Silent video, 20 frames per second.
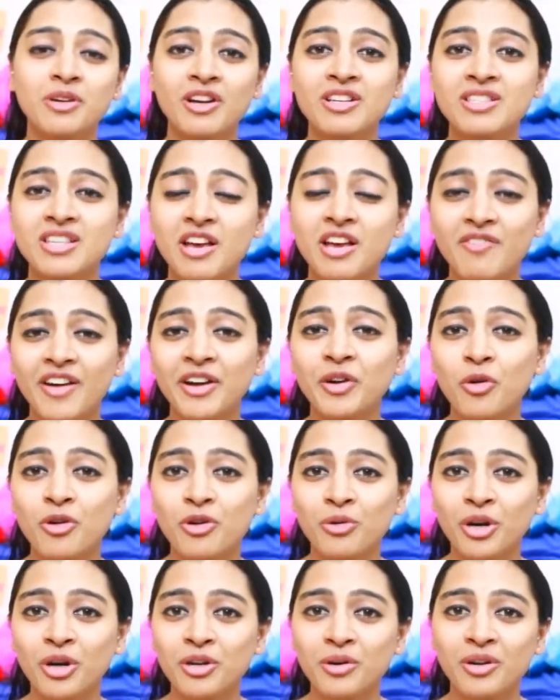because if I
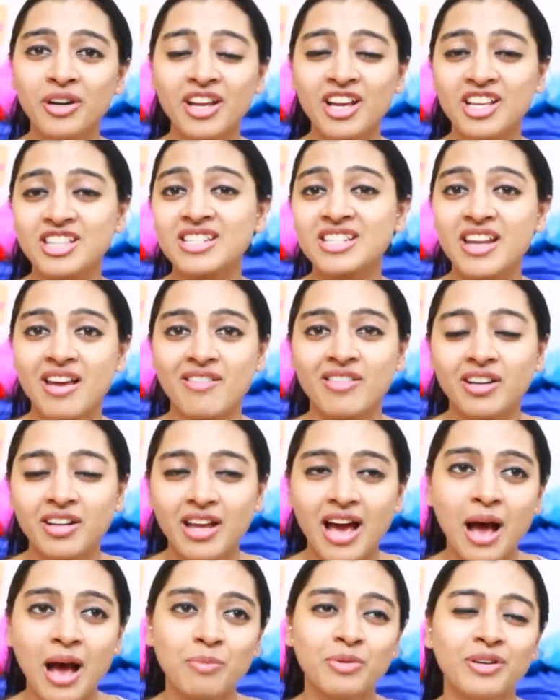don't do it today, it's never
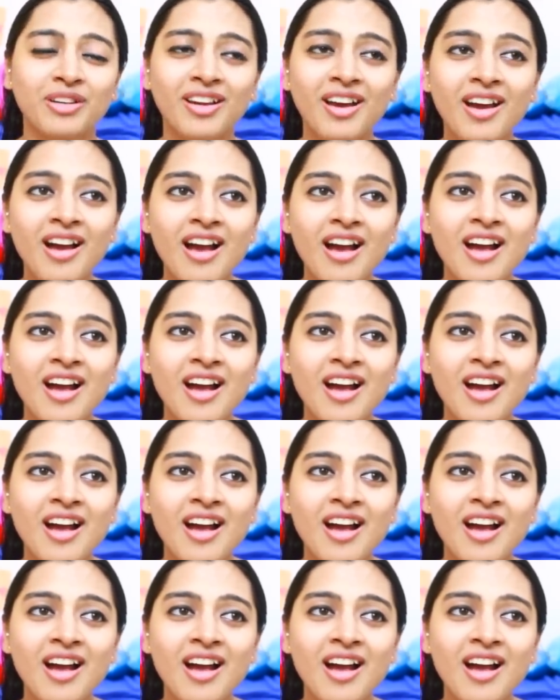gonna happen.